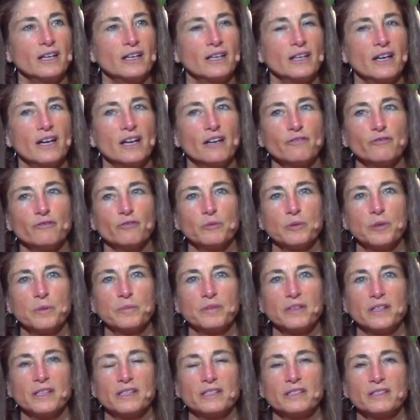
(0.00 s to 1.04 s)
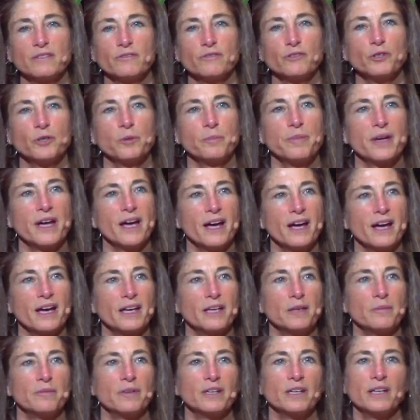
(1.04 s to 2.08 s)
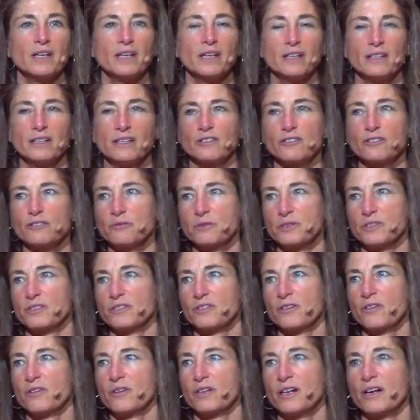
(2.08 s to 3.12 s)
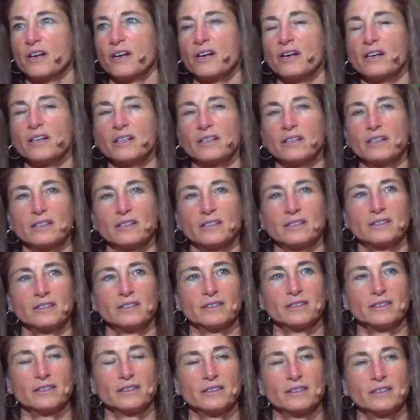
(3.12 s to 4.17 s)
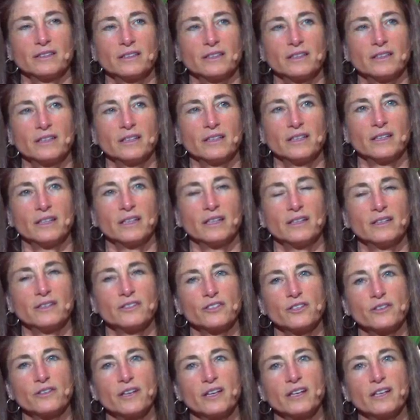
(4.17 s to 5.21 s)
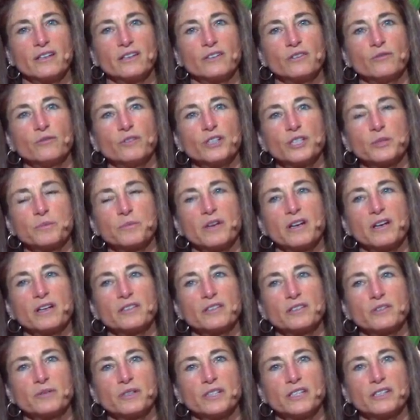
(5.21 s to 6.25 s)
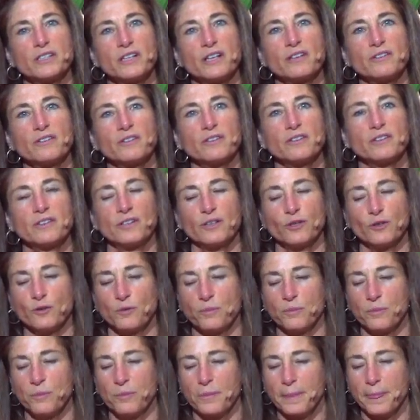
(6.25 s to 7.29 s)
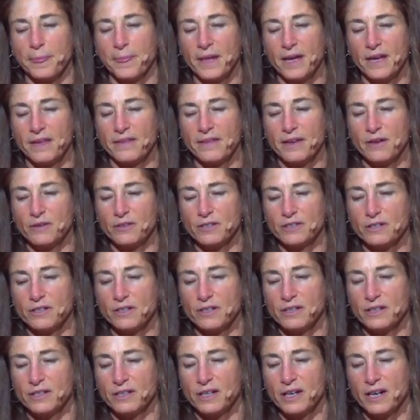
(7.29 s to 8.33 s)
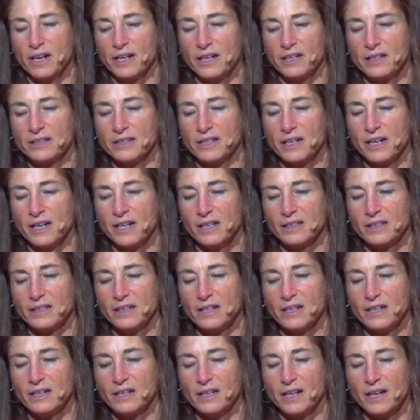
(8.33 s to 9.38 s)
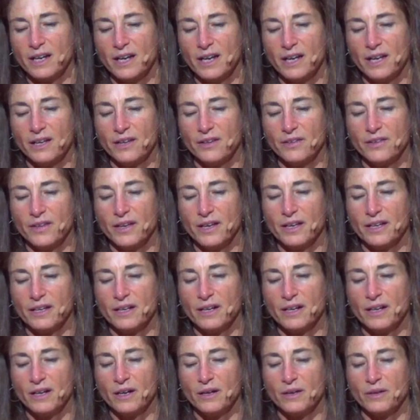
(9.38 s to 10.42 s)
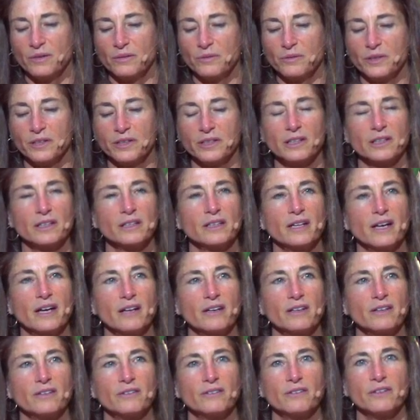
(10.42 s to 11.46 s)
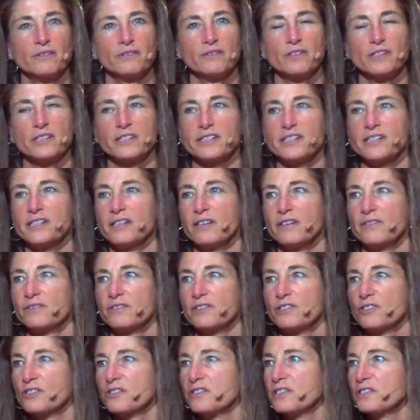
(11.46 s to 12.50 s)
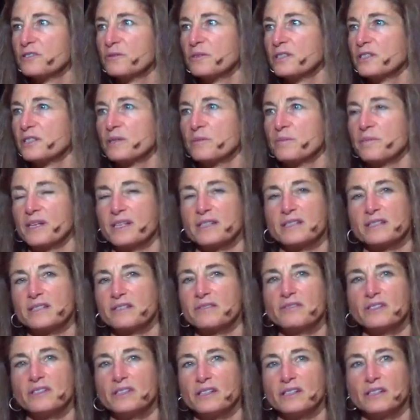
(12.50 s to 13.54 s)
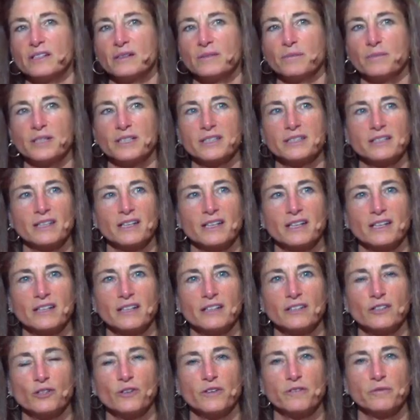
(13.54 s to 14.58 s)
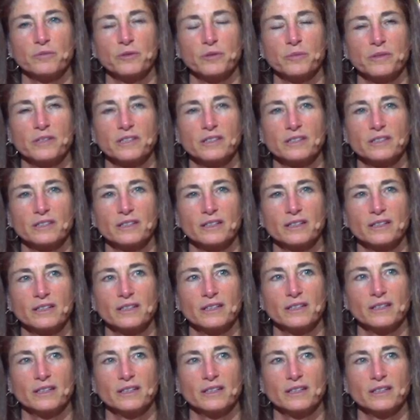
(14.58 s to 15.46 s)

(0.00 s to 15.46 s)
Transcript: not from a place of you're bad, but here's what's going on. So they could respond to each other. And they started a kind of dialogue that really allowed for a shift. So this wasn't passivity by saying, you have permission.